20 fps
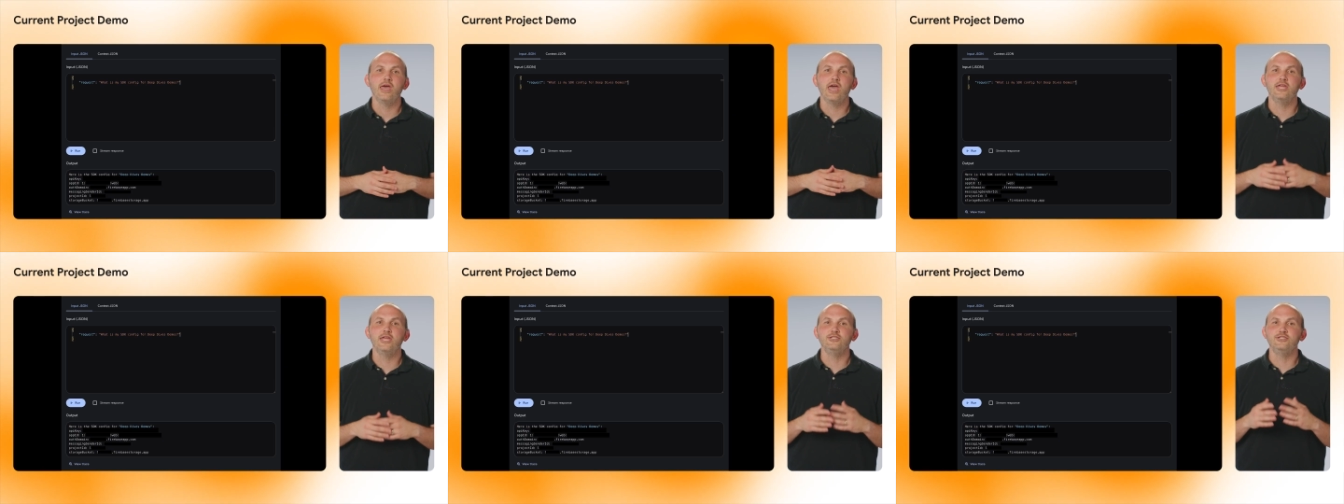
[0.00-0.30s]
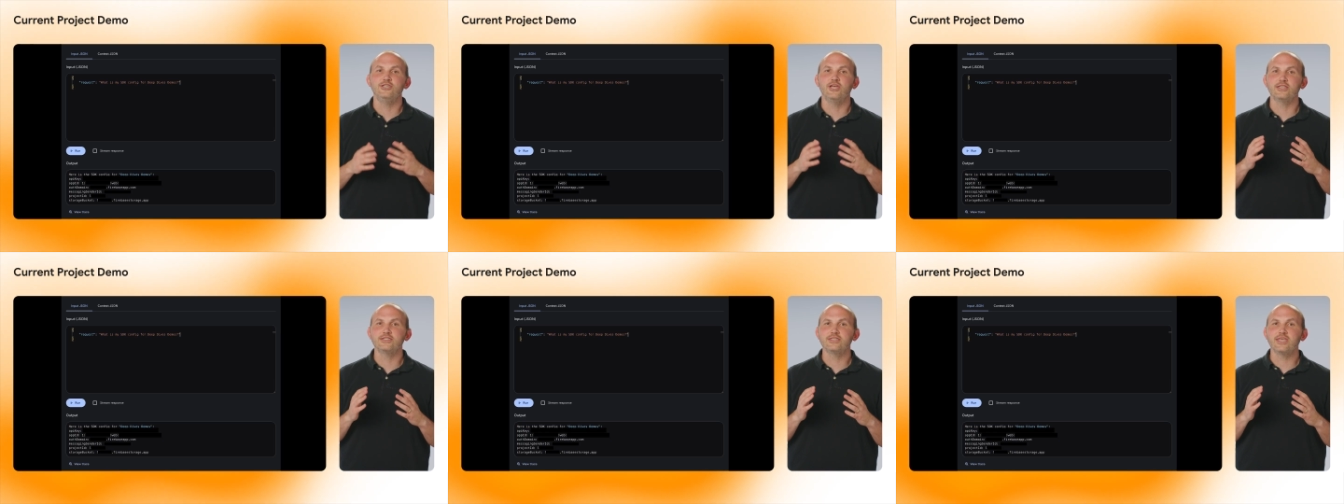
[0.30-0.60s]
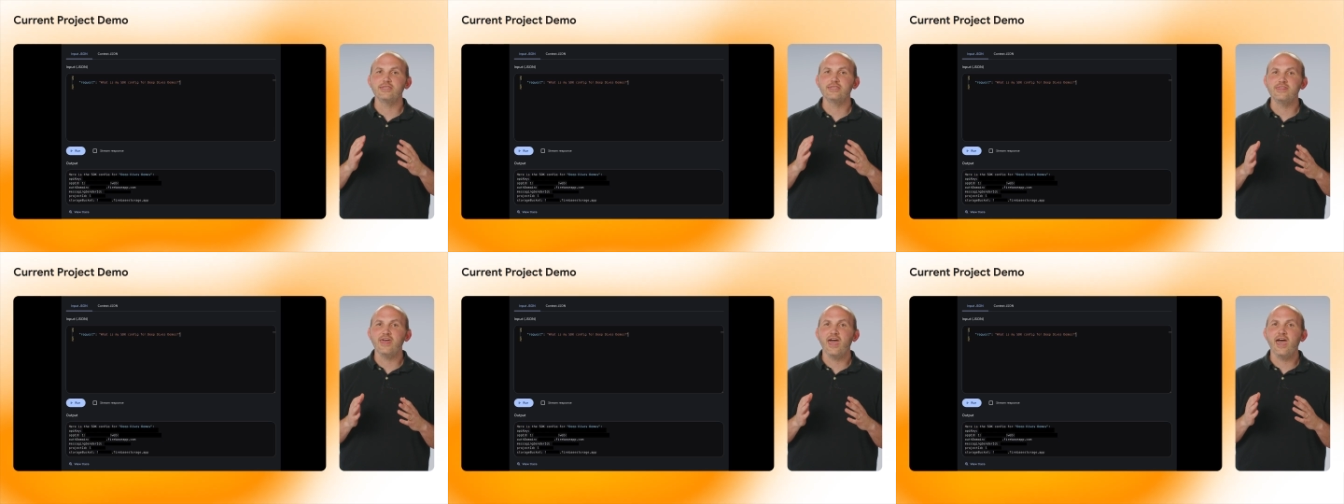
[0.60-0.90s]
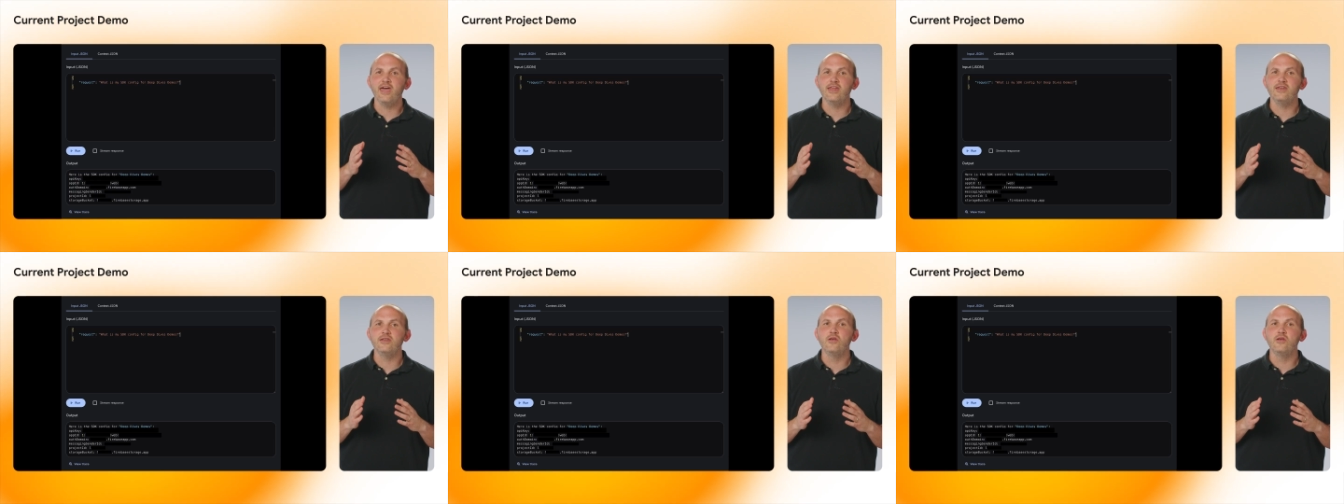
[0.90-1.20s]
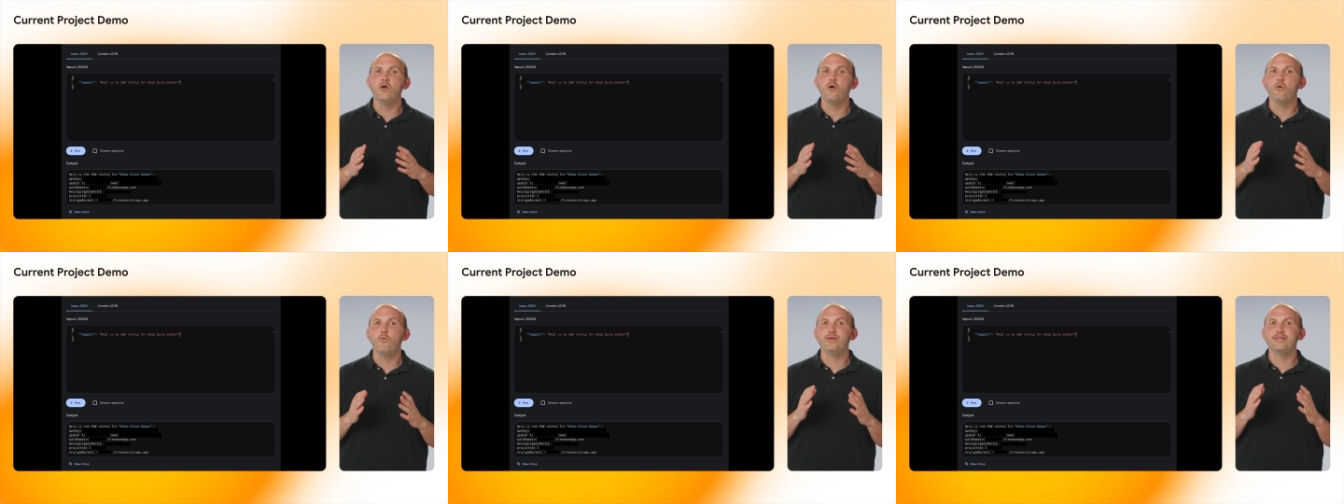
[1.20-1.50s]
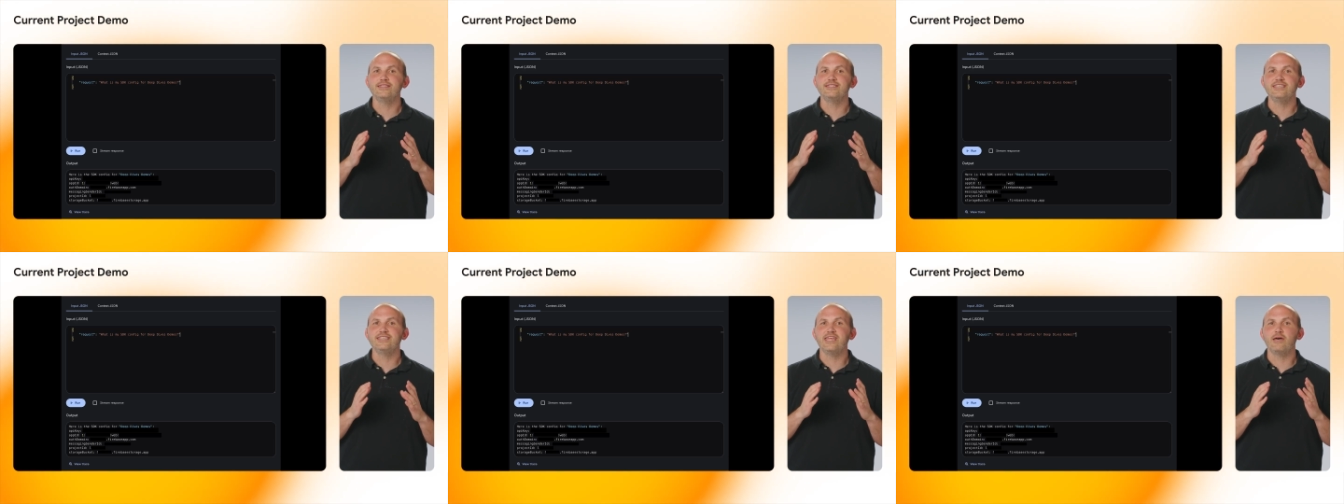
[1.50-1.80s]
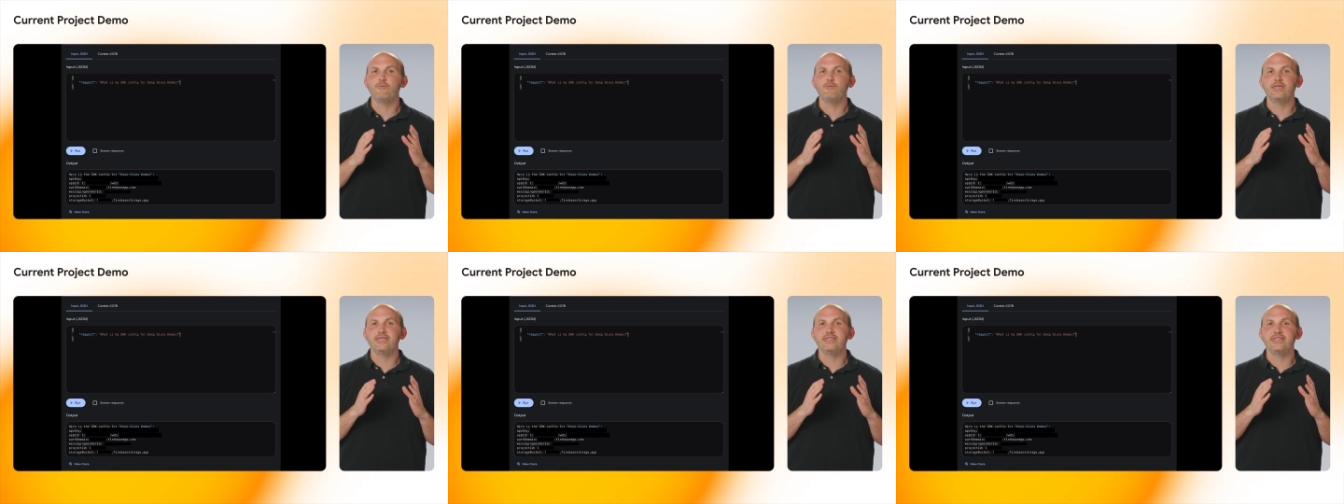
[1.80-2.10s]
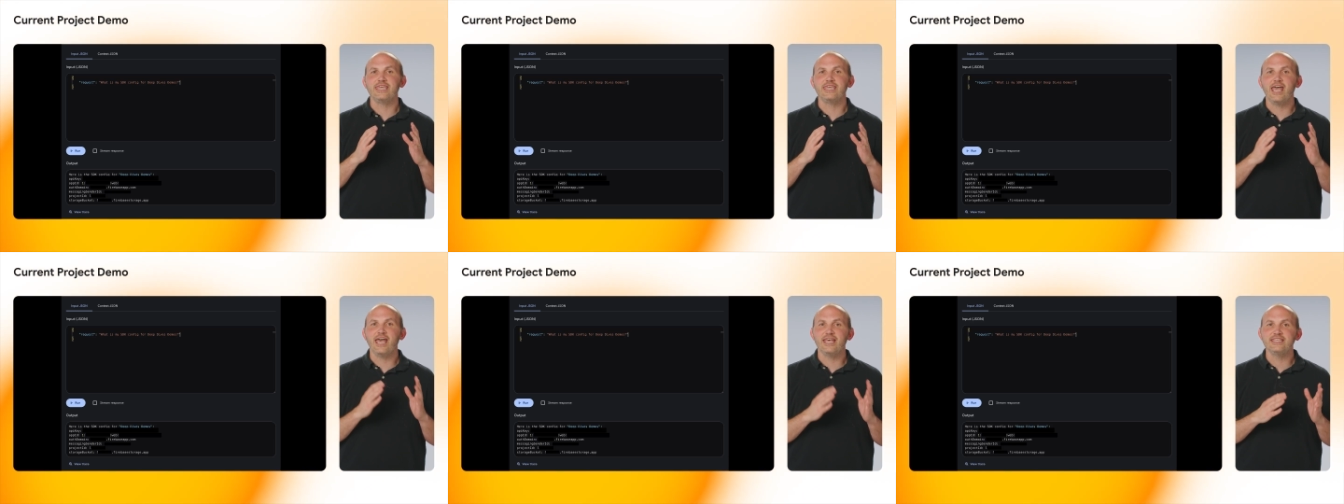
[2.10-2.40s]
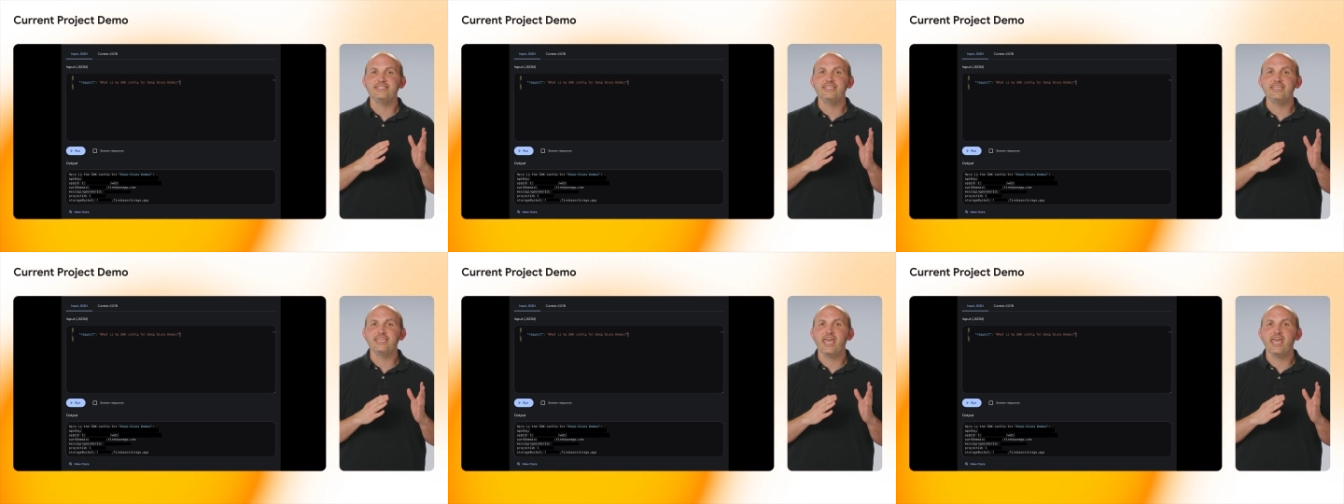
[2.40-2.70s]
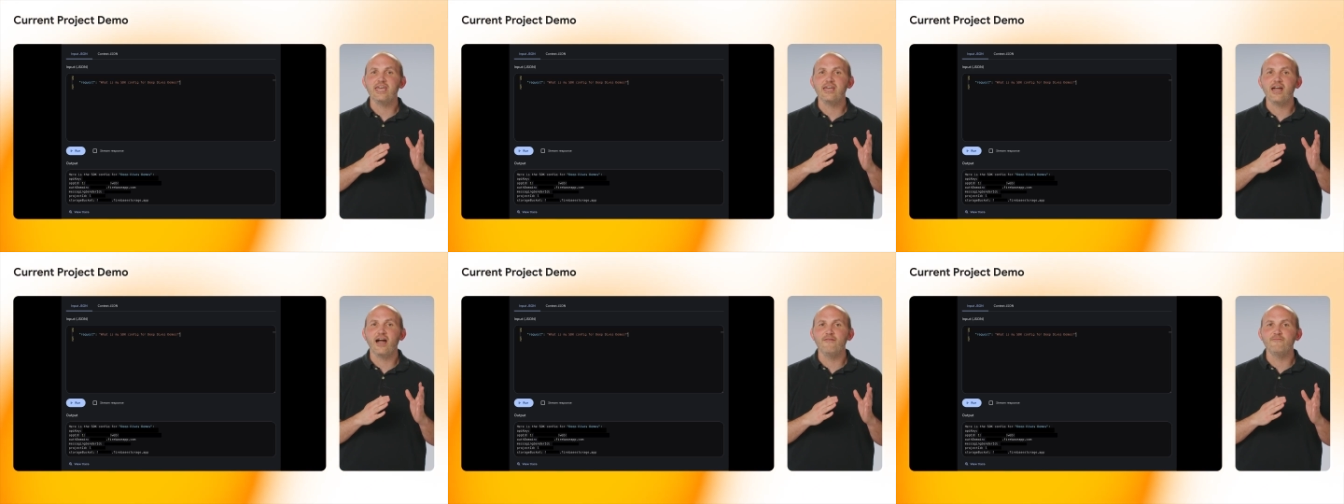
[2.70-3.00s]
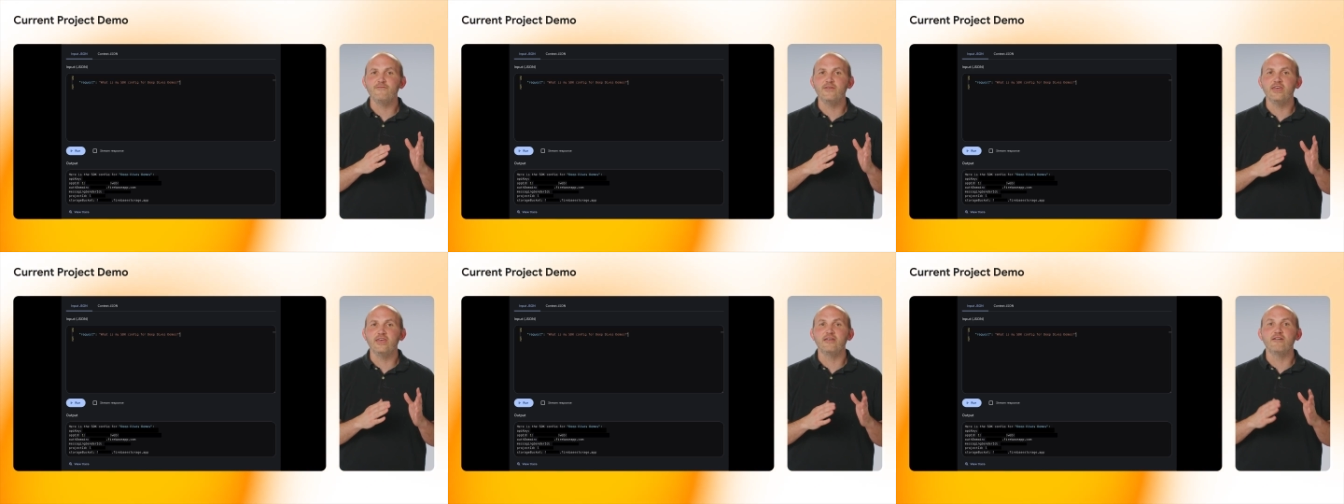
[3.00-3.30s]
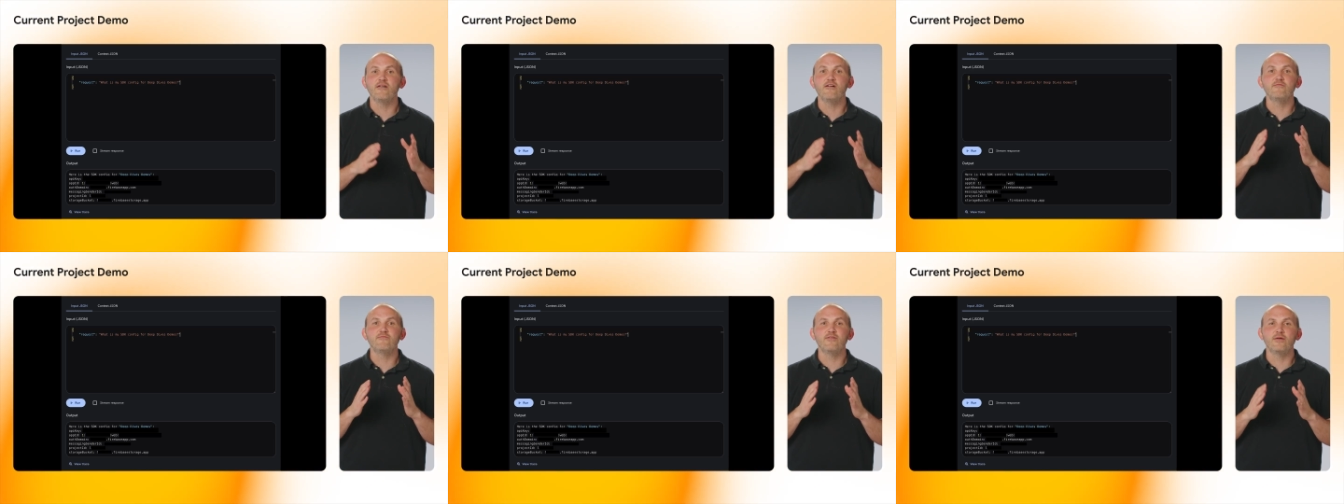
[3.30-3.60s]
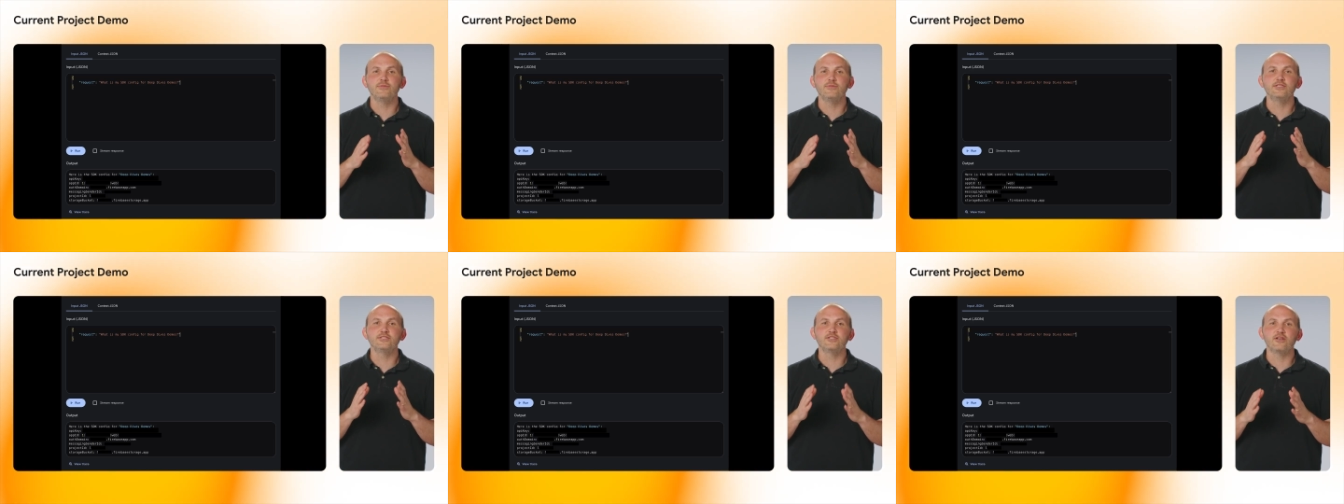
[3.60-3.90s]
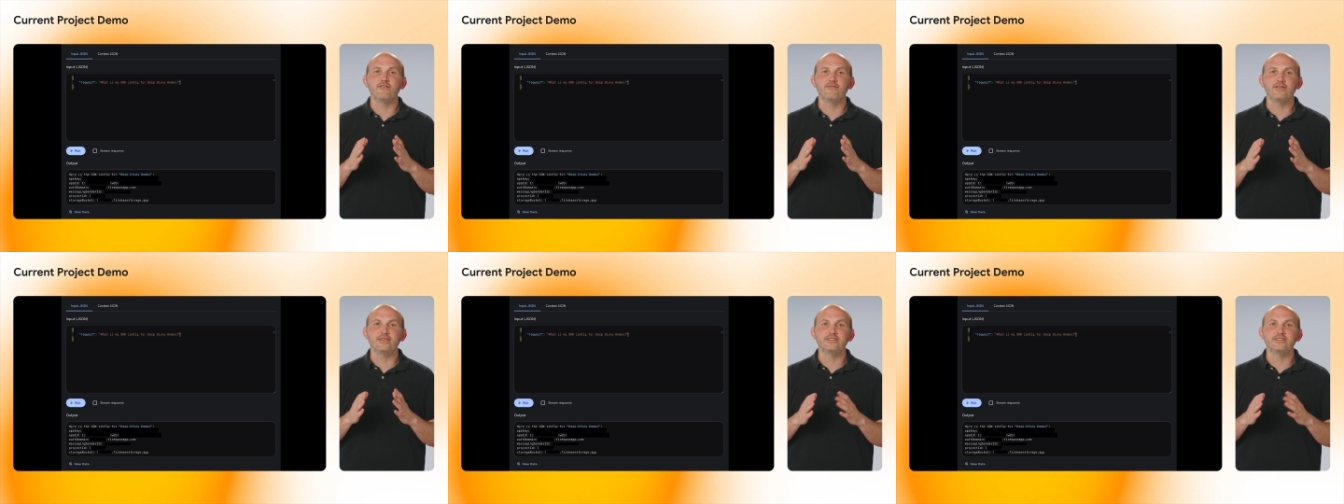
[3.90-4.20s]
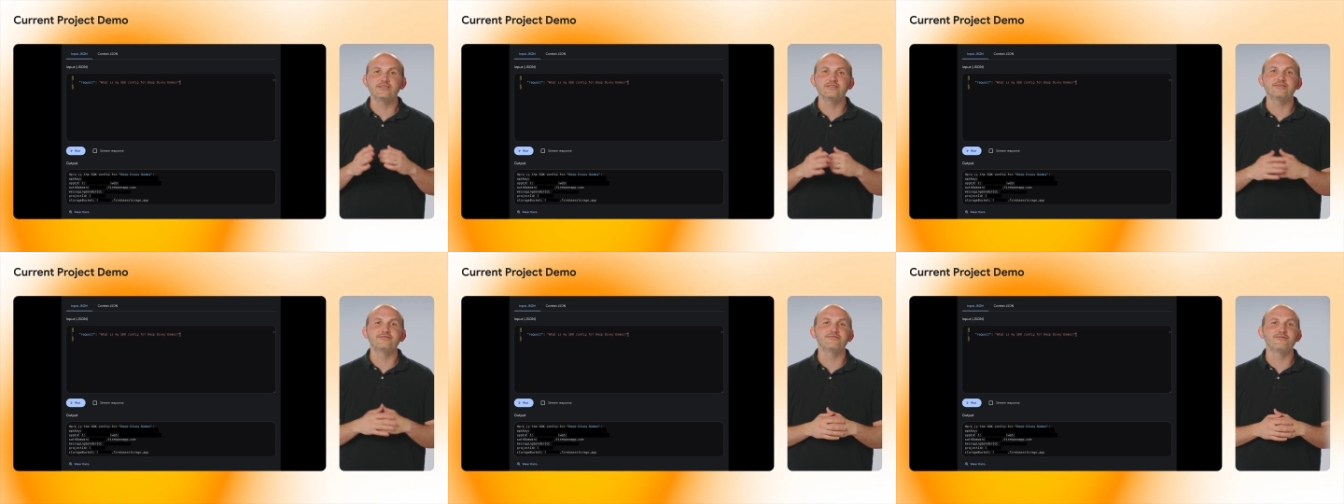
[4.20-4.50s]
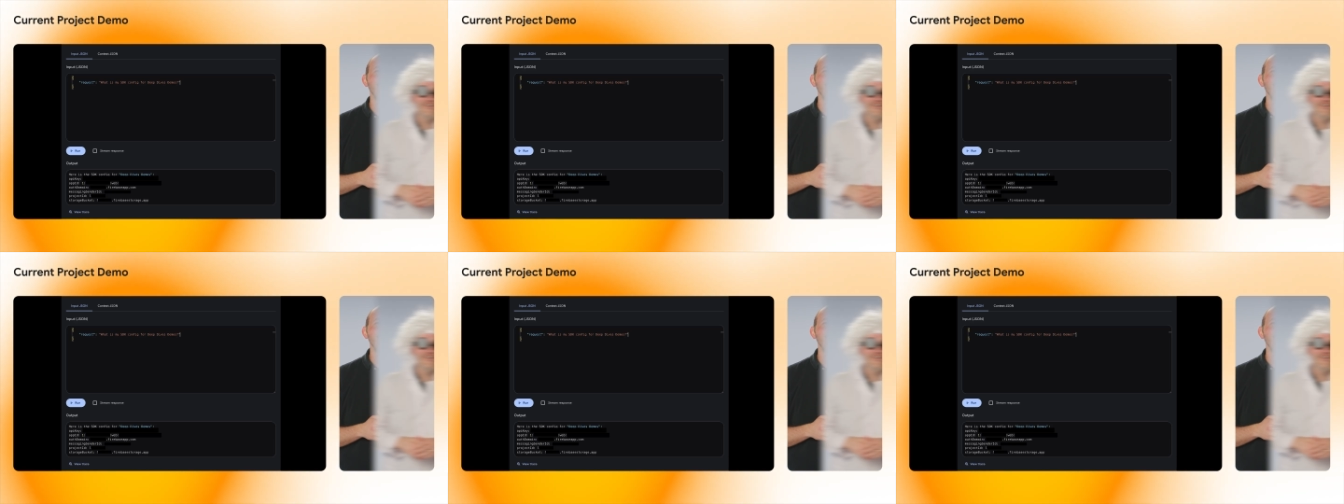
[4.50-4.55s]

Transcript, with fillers: And just like that, we can see that we get the SDK config from the service.